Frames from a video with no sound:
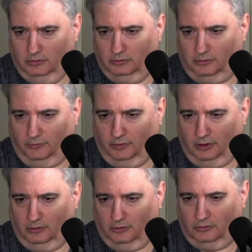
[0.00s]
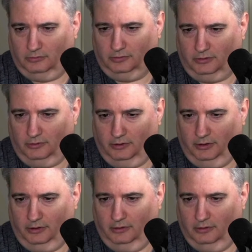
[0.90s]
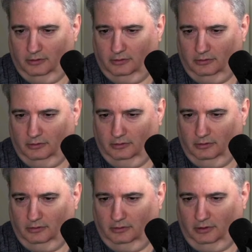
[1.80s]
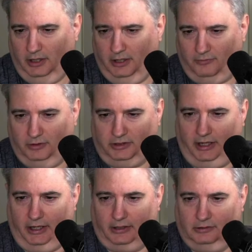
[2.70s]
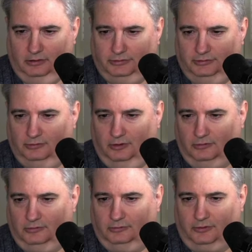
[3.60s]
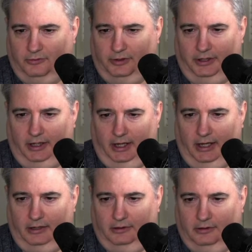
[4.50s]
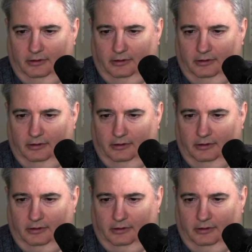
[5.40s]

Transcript: Do I want a local recording? Yeah, what the heck? Let's do local recording and